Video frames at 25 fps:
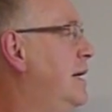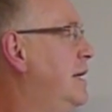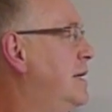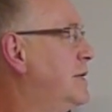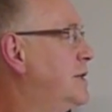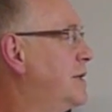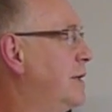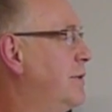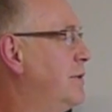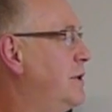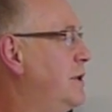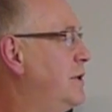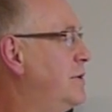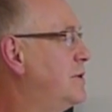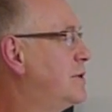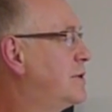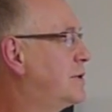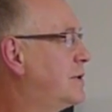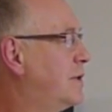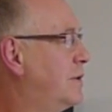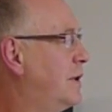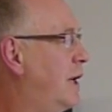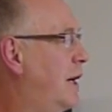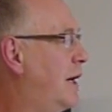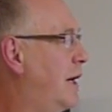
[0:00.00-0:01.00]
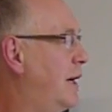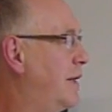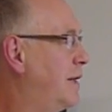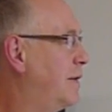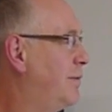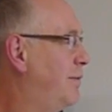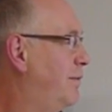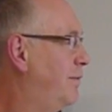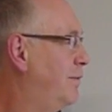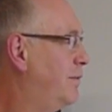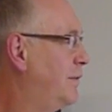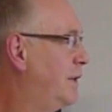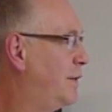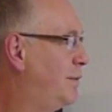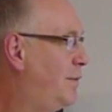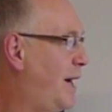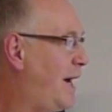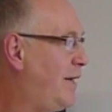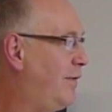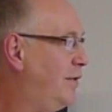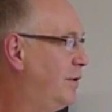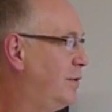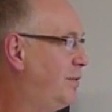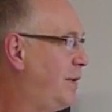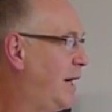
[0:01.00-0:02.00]
So we used the
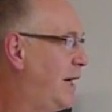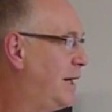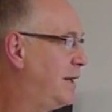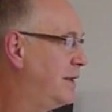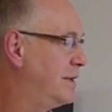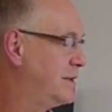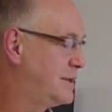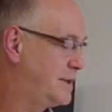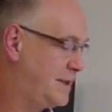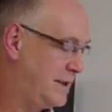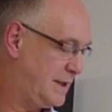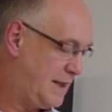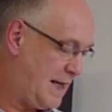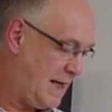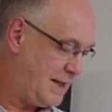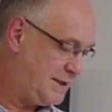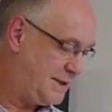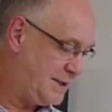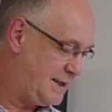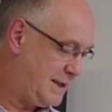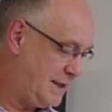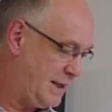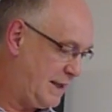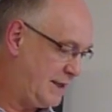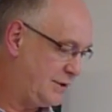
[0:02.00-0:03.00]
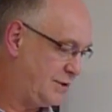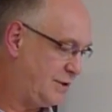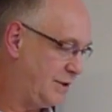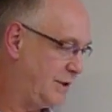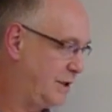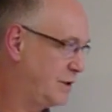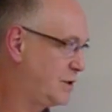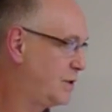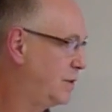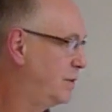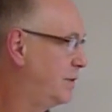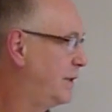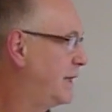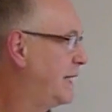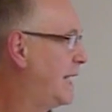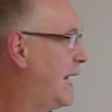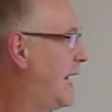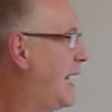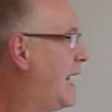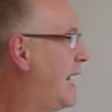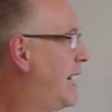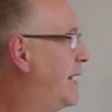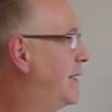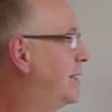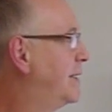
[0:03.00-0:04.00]
Baffle panels that SE Electronics already
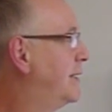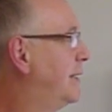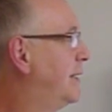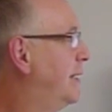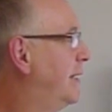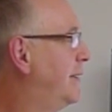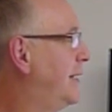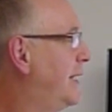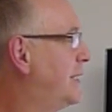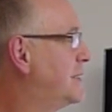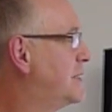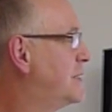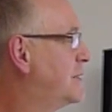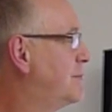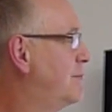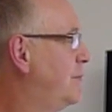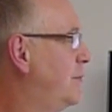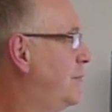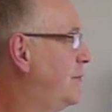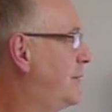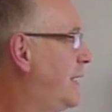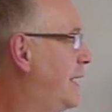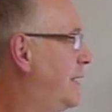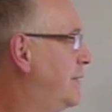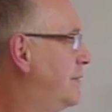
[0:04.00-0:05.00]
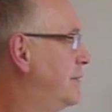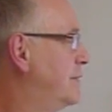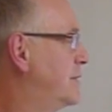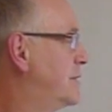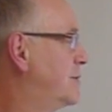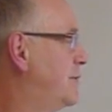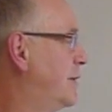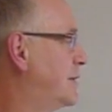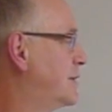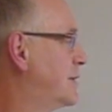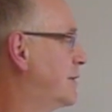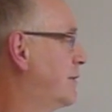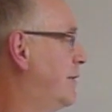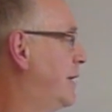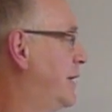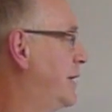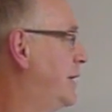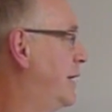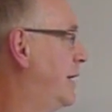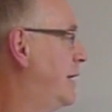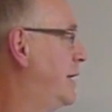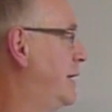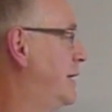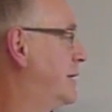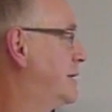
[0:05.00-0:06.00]
had, and that smoothed out the response quite
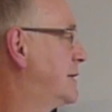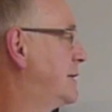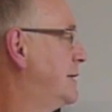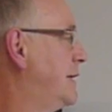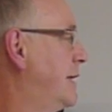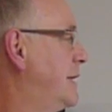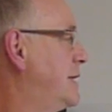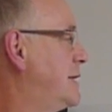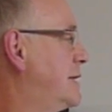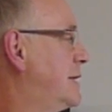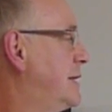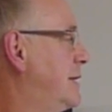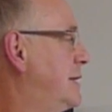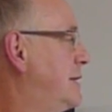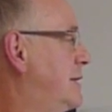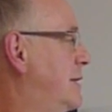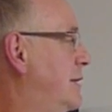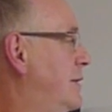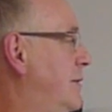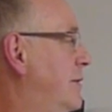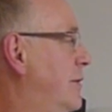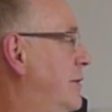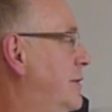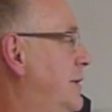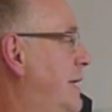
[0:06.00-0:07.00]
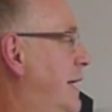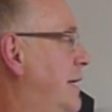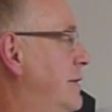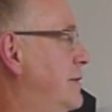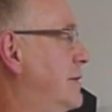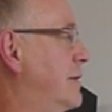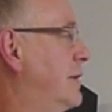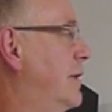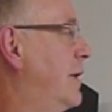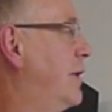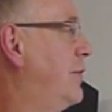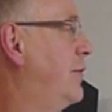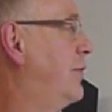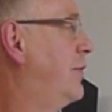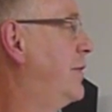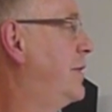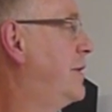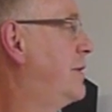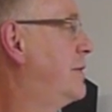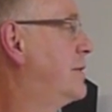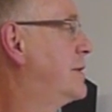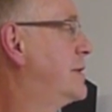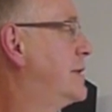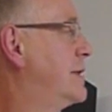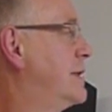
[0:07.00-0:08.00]
nicely until you got down to the low
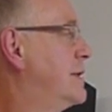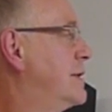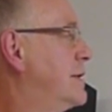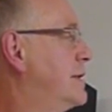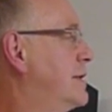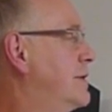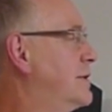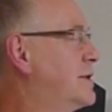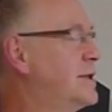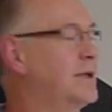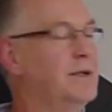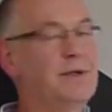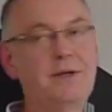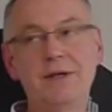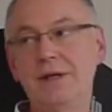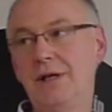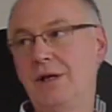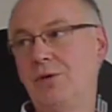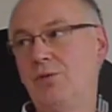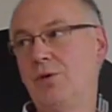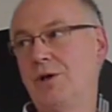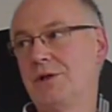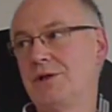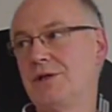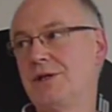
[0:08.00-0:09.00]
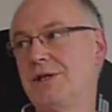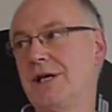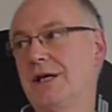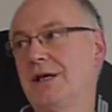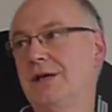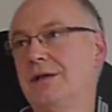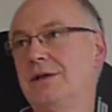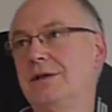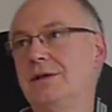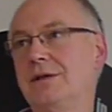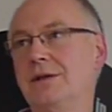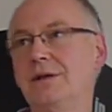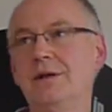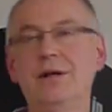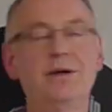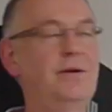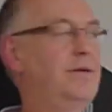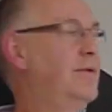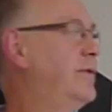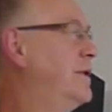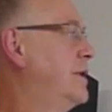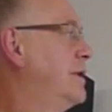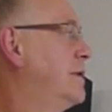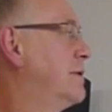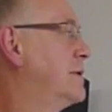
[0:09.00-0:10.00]
frequencies, and it's still nearly 1 second at low
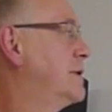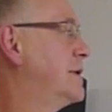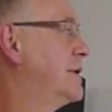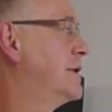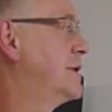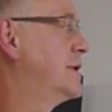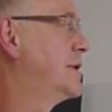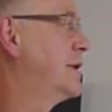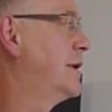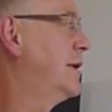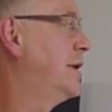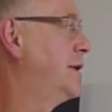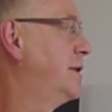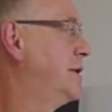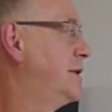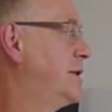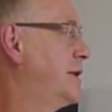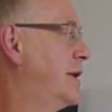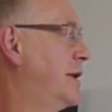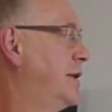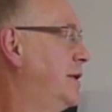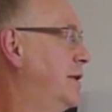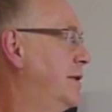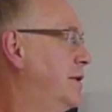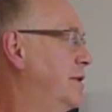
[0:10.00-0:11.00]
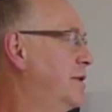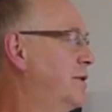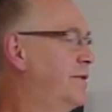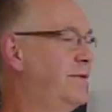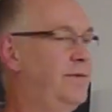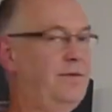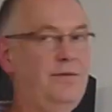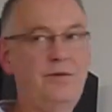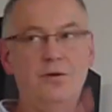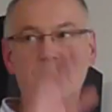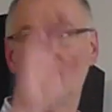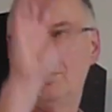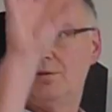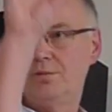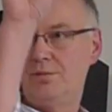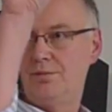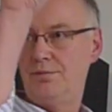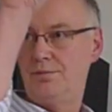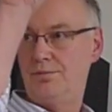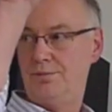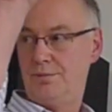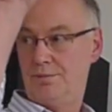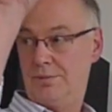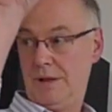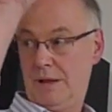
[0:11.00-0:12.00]
frequencies. So I designed those 4
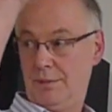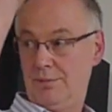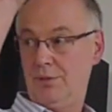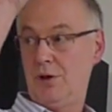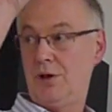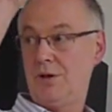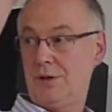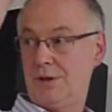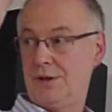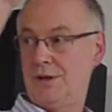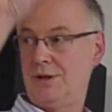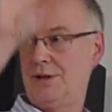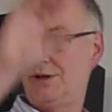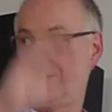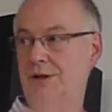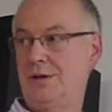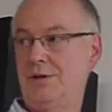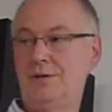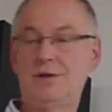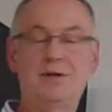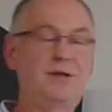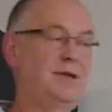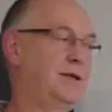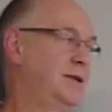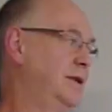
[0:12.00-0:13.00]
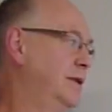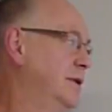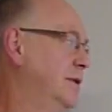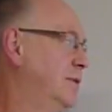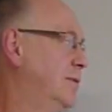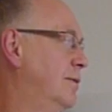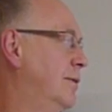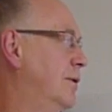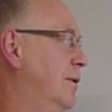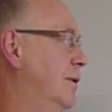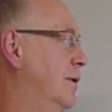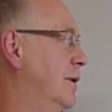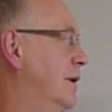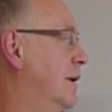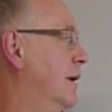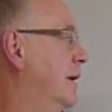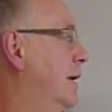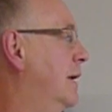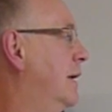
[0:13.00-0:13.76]
big boxes that you can see on the wall.